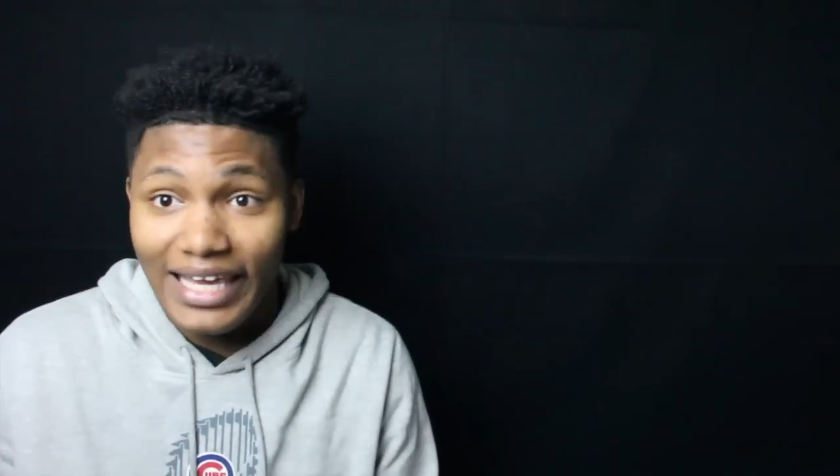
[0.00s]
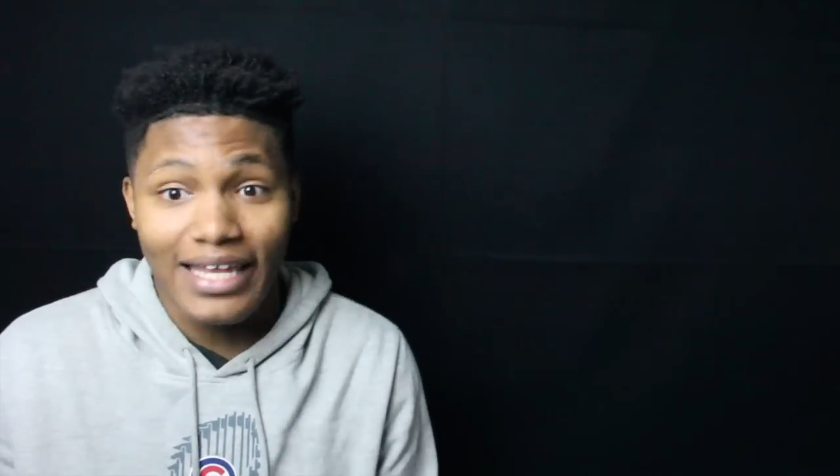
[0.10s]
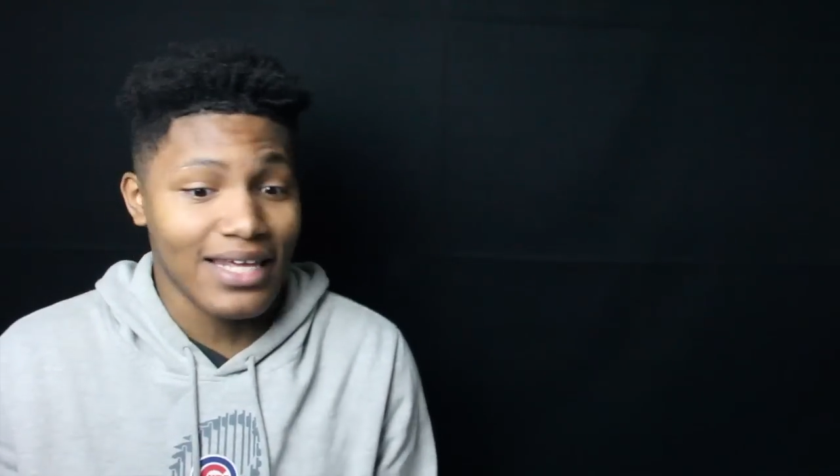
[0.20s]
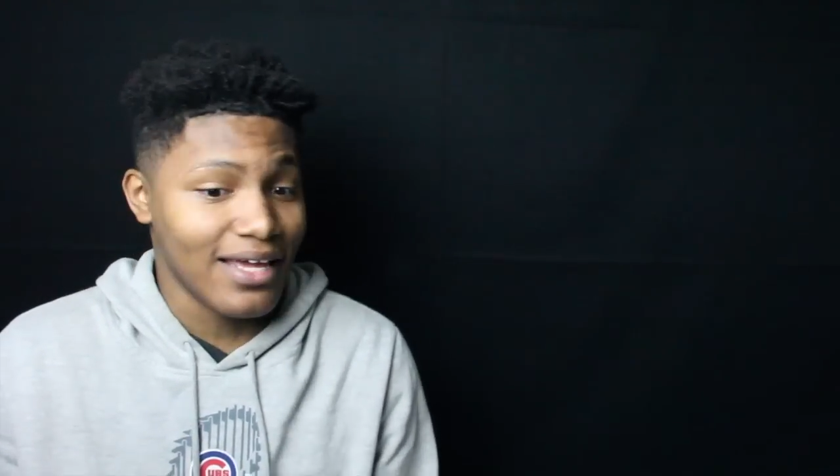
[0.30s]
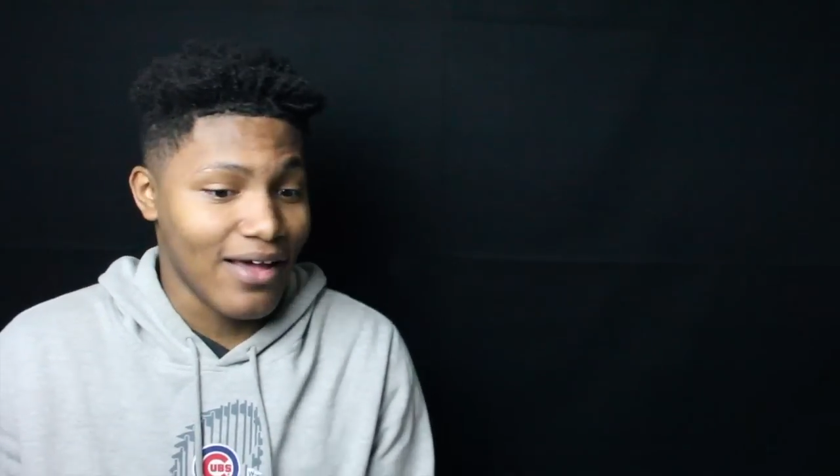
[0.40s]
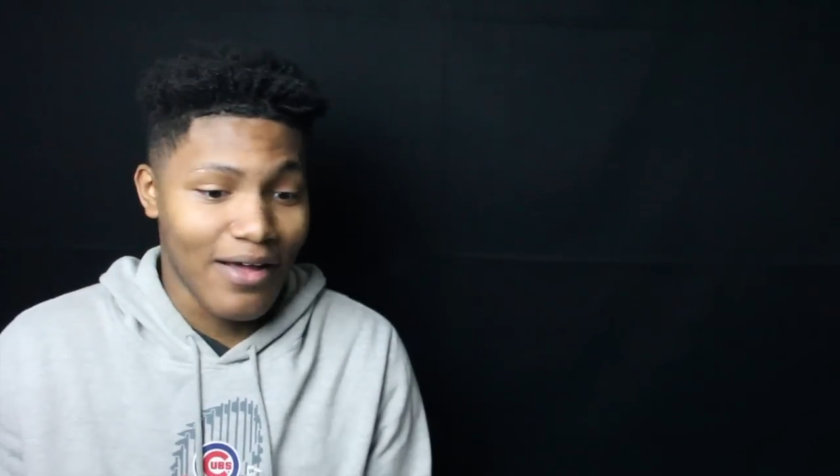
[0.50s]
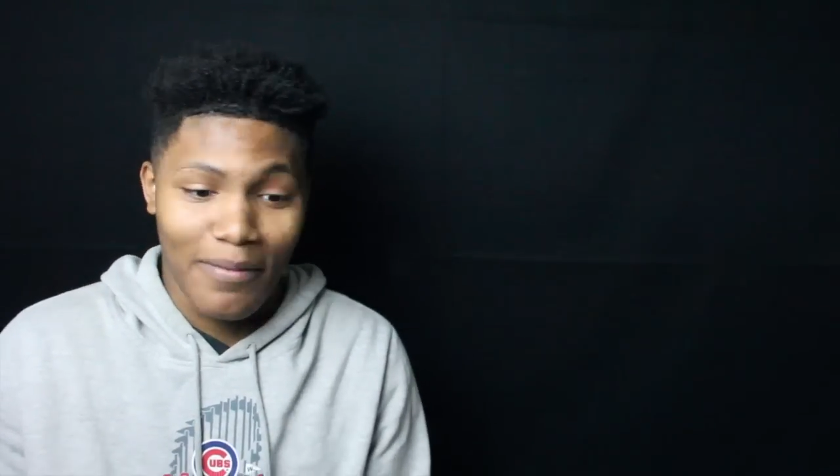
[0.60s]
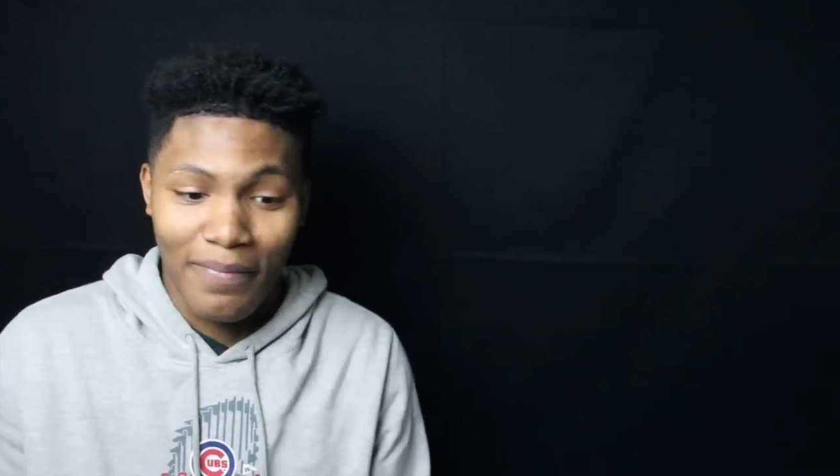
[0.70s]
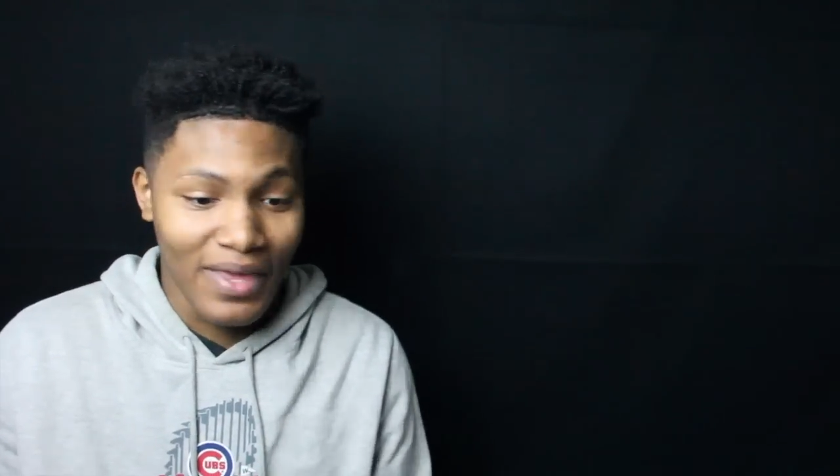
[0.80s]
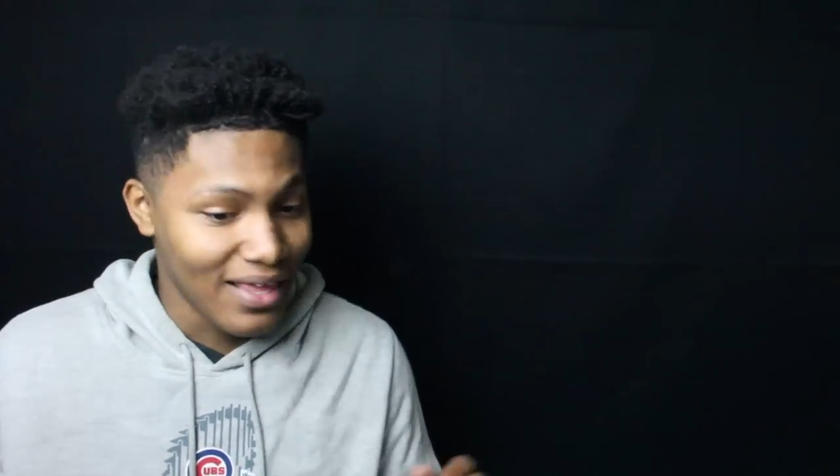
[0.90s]
lit.
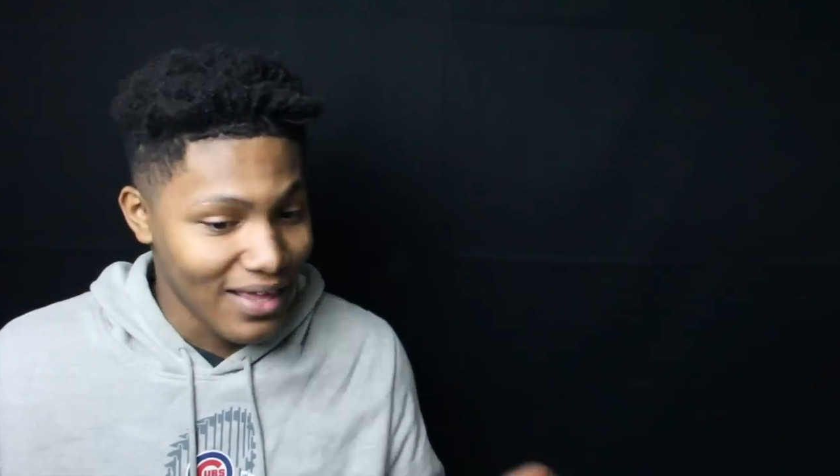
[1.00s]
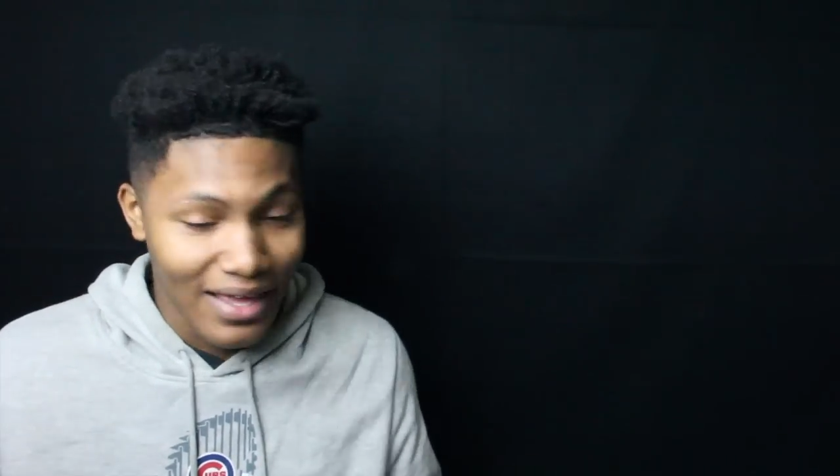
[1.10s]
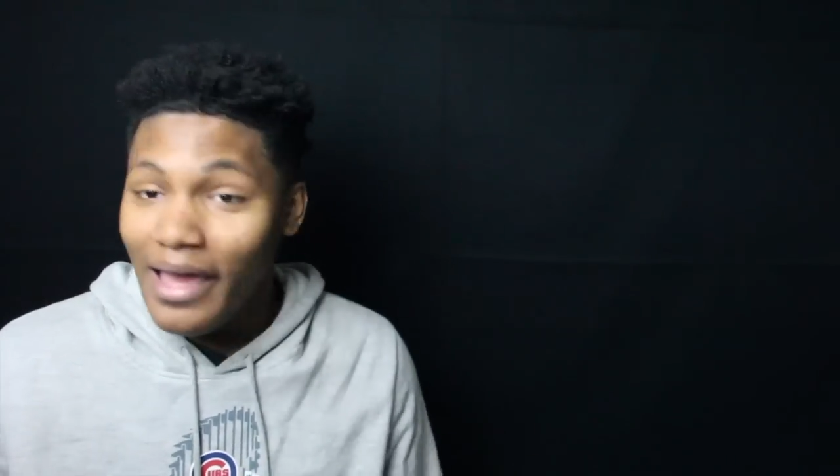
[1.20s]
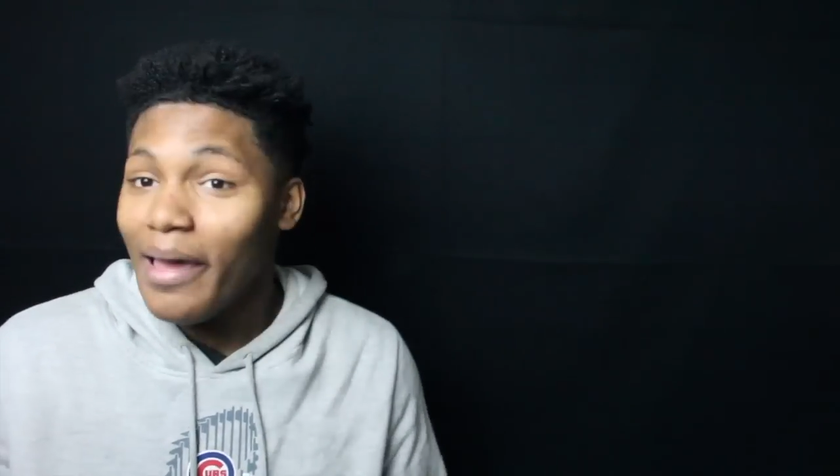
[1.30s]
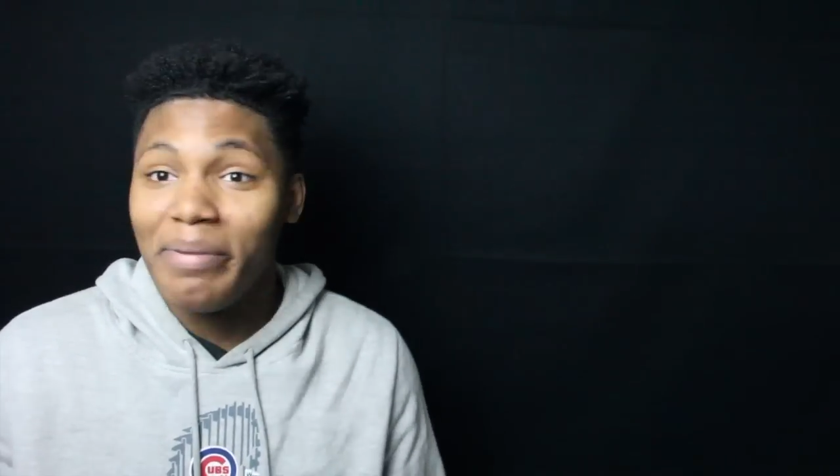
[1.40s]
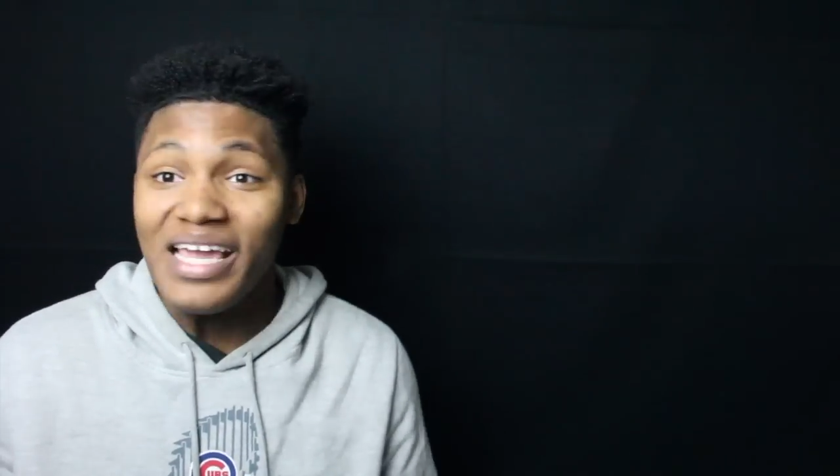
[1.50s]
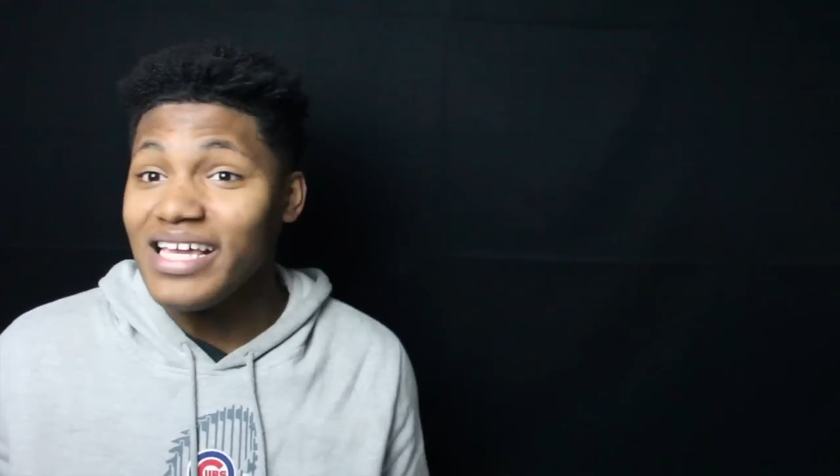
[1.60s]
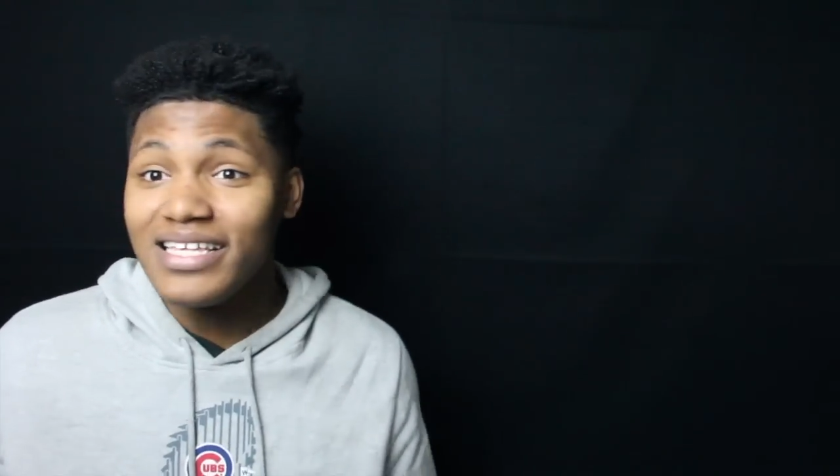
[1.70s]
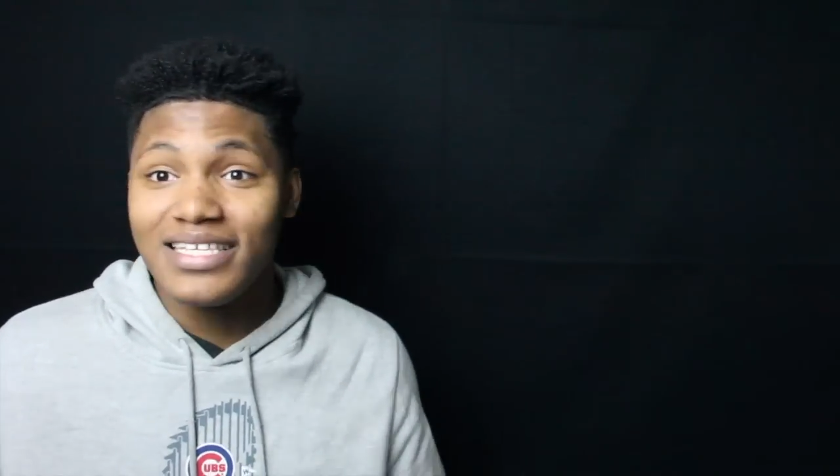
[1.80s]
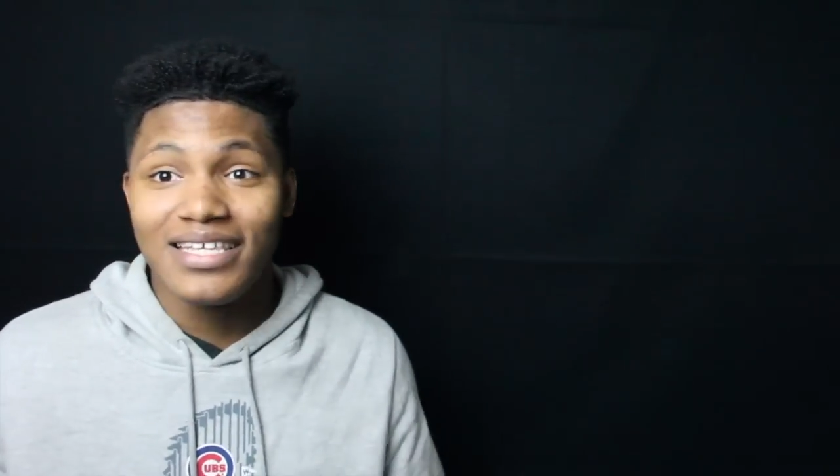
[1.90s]

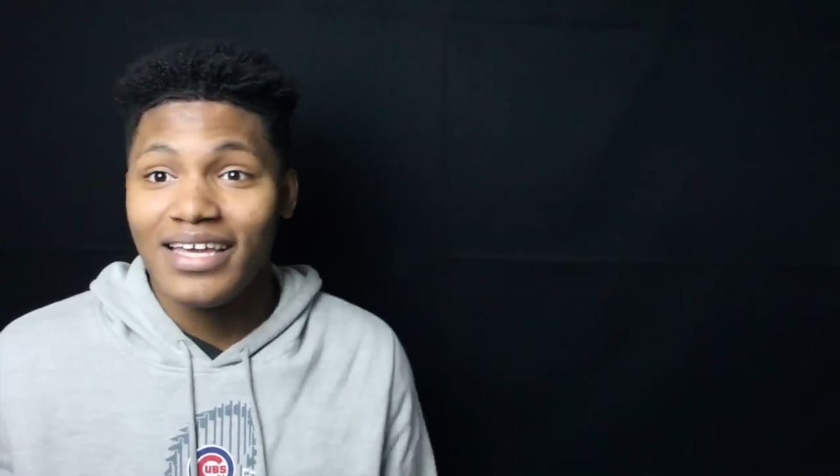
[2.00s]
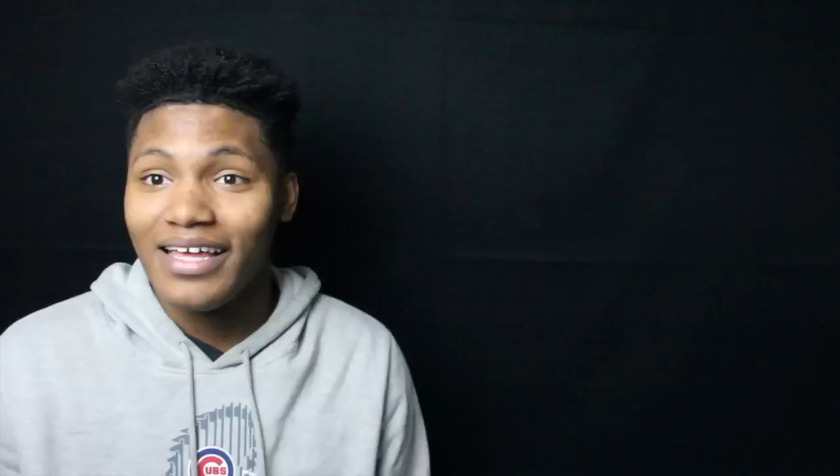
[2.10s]
Peace.